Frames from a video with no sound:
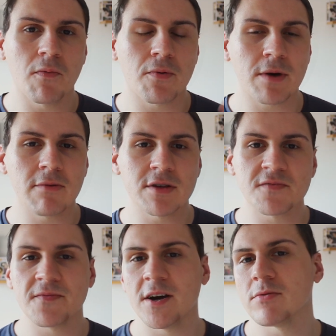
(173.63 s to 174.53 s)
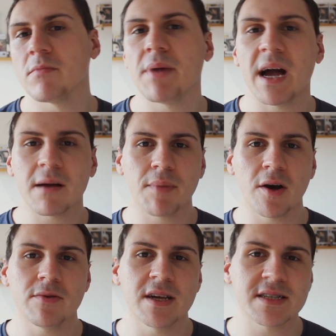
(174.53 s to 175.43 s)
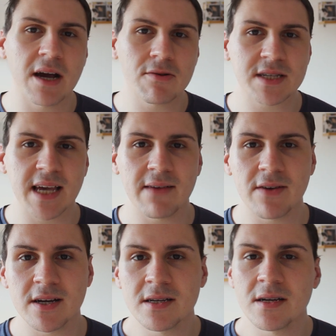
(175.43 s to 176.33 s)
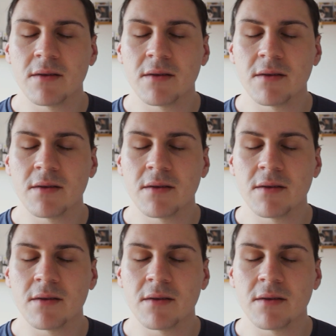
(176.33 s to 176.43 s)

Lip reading: Throughout this film, the backbone is held together